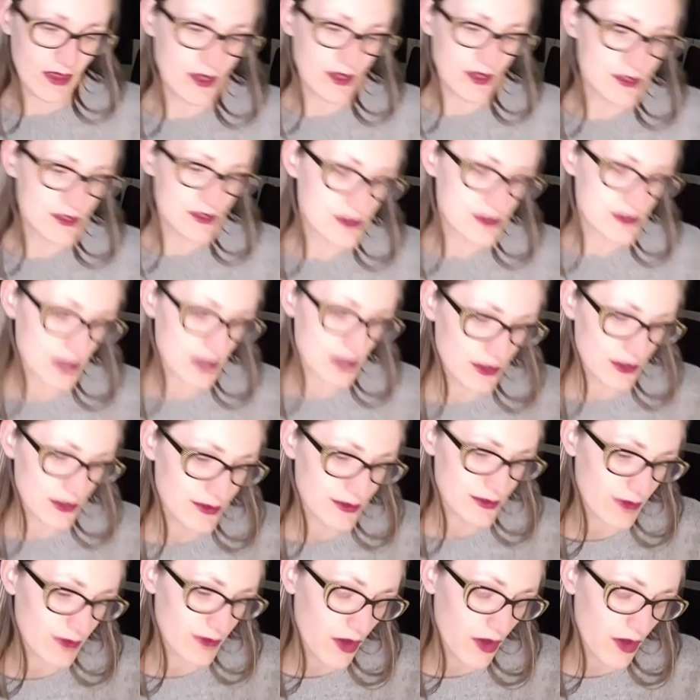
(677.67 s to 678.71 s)
So
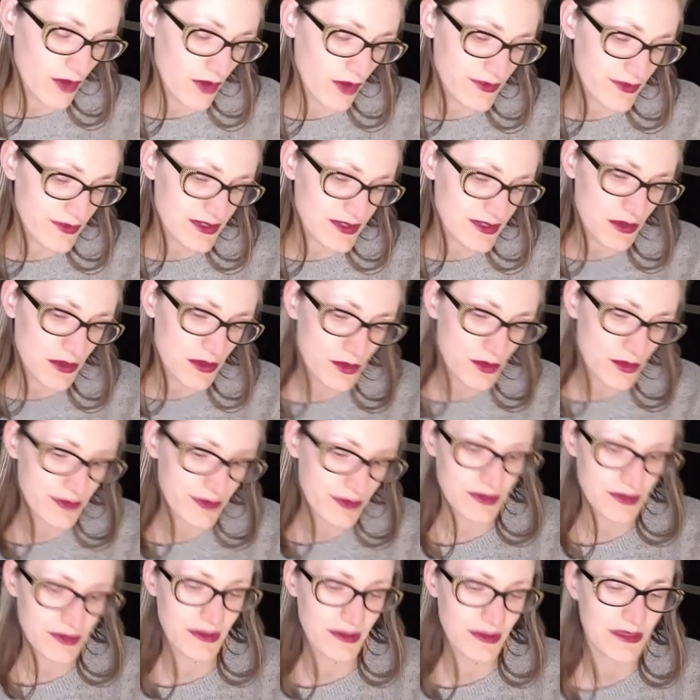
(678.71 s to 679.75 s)
obviously also
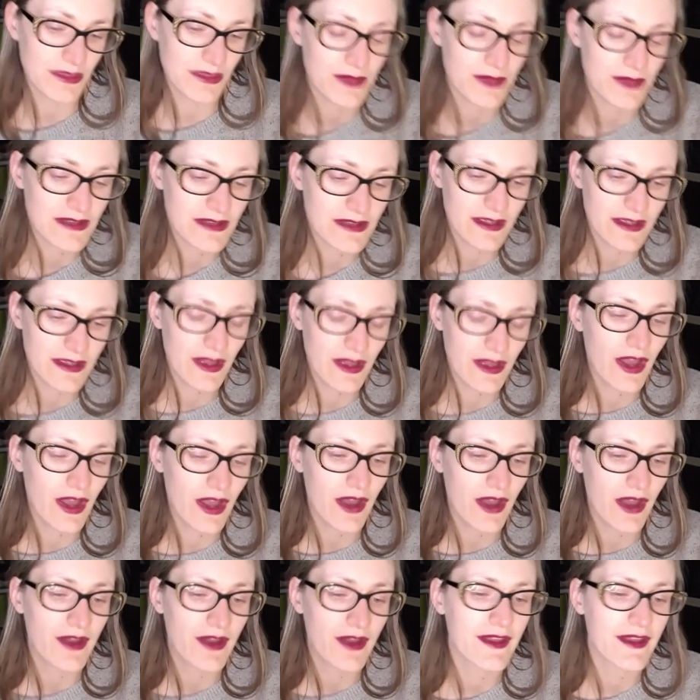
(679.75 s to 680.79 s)
in the winter,
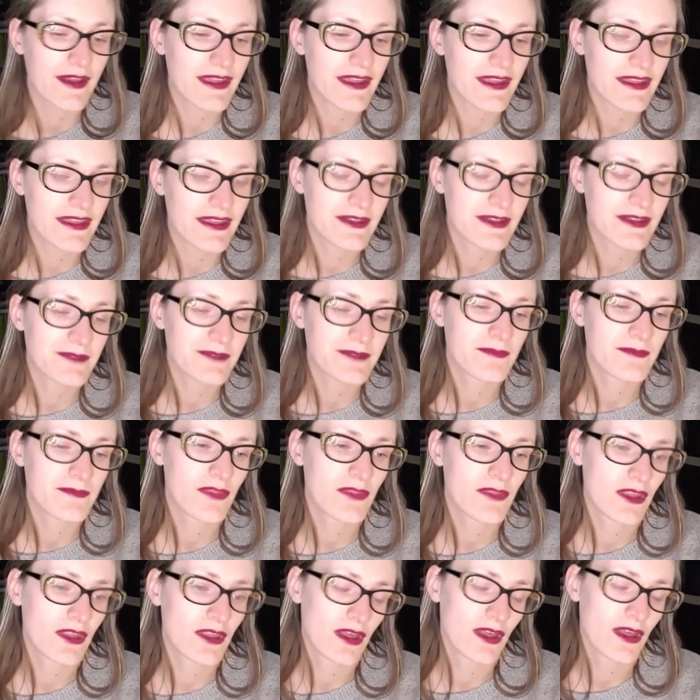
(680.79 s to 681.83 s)
I
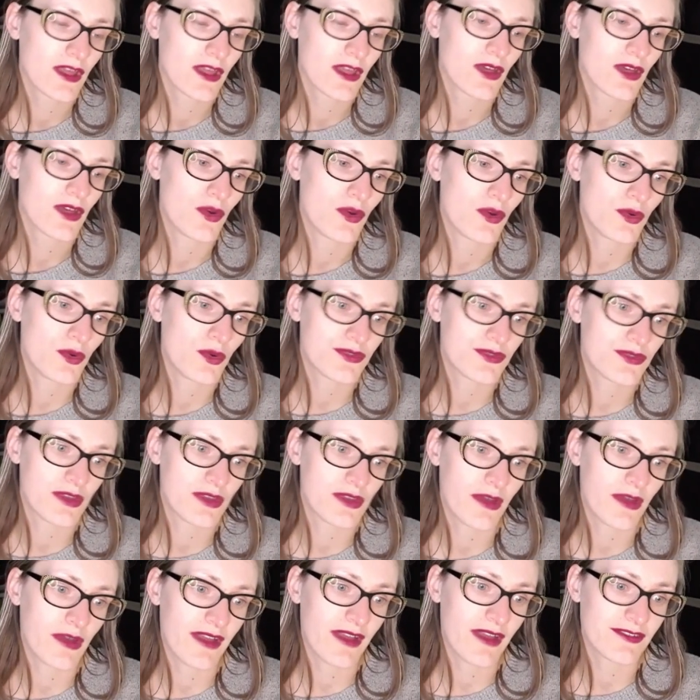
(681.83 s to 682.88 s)
also
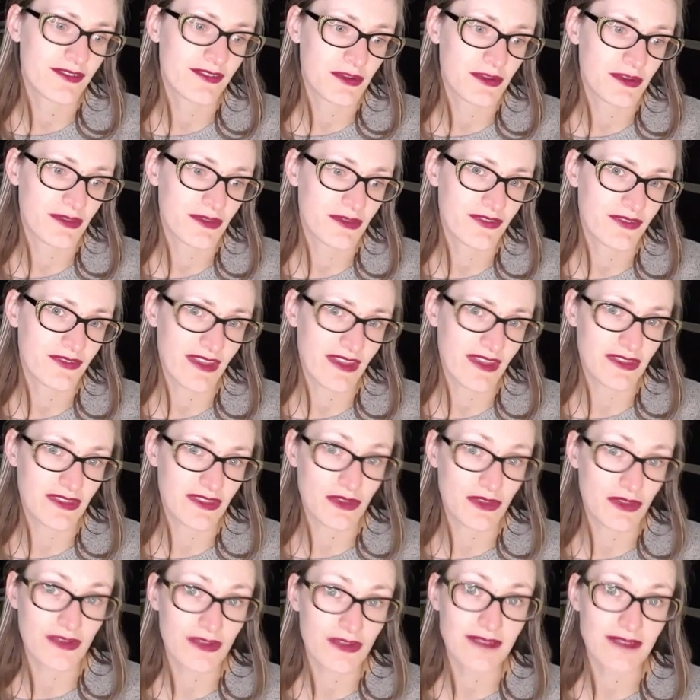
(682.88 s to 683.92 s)
have to deal with the fact that the
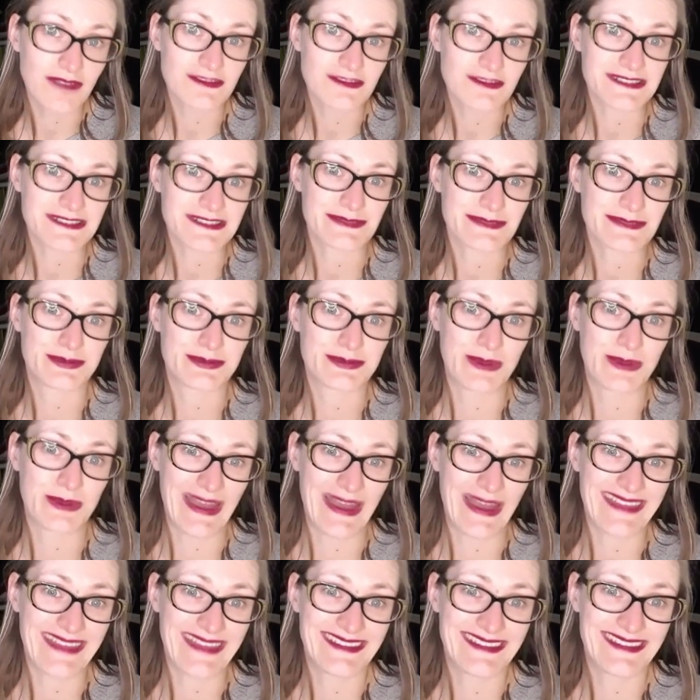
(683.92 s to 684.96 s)
ground is
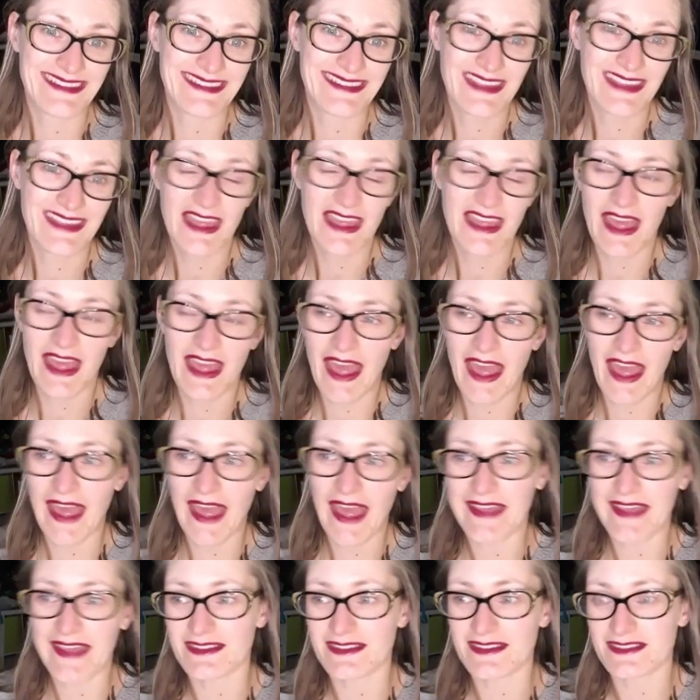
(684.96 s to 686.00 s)
wet
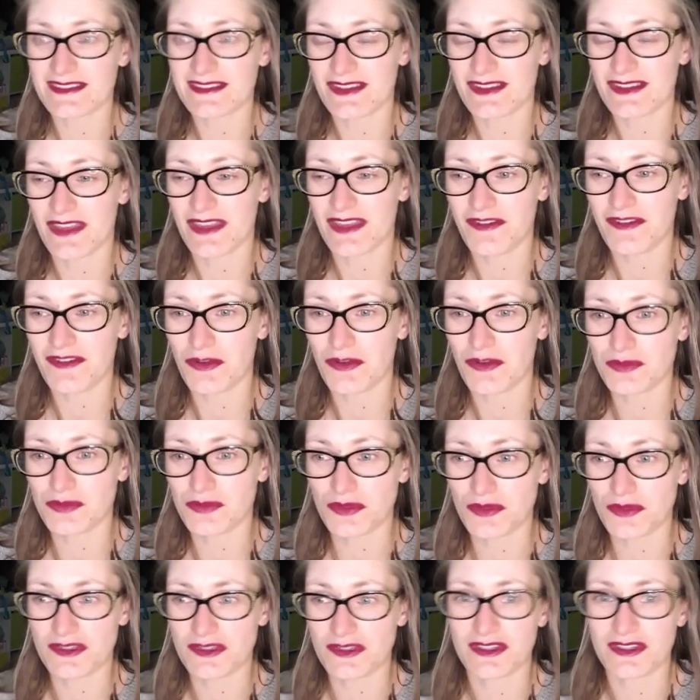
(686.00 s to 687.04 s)
and they've got
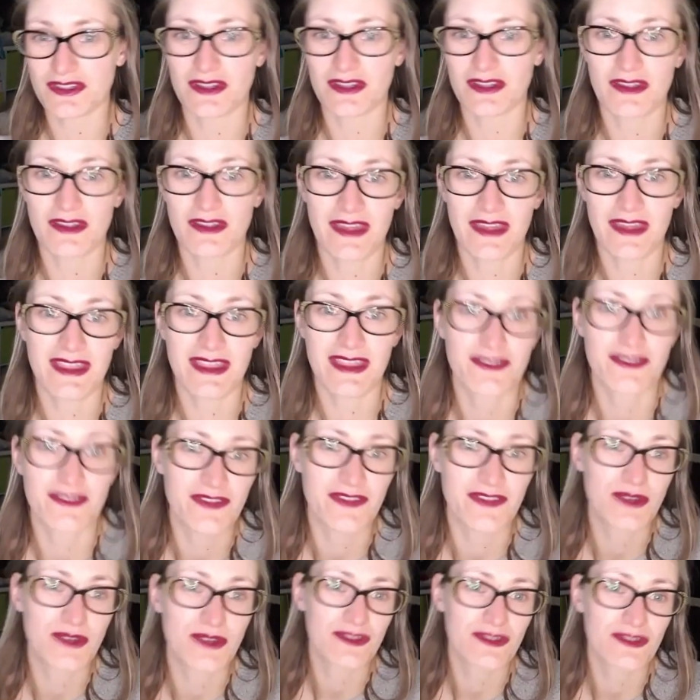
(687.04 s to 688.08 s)
water in the
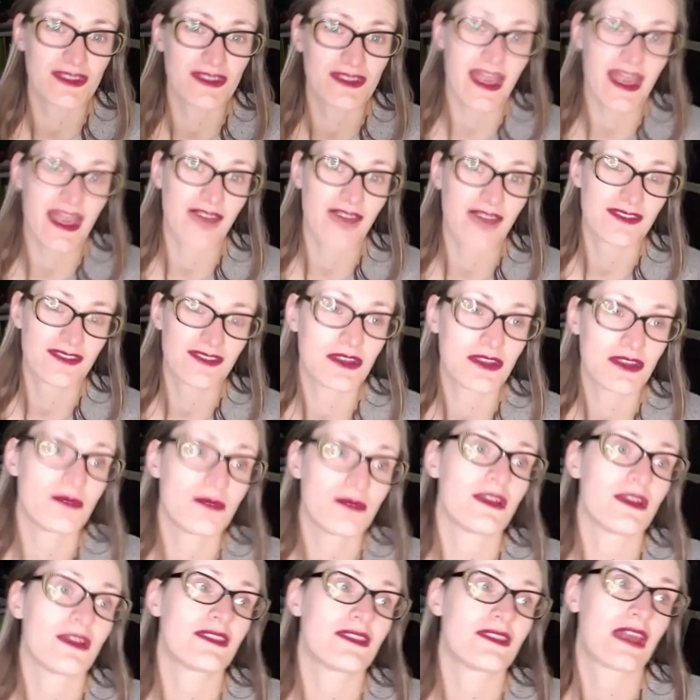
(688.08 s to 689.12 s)
fields that they have to deal
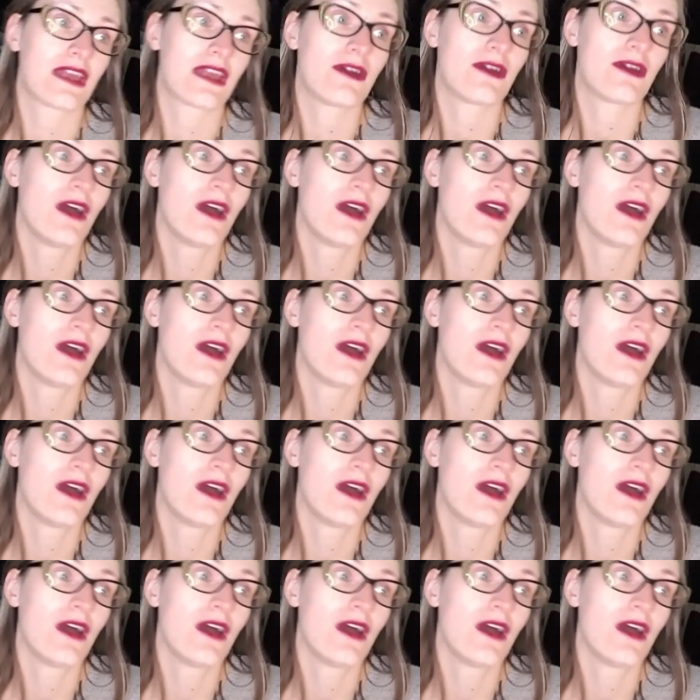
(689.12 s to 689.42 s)
with. Now,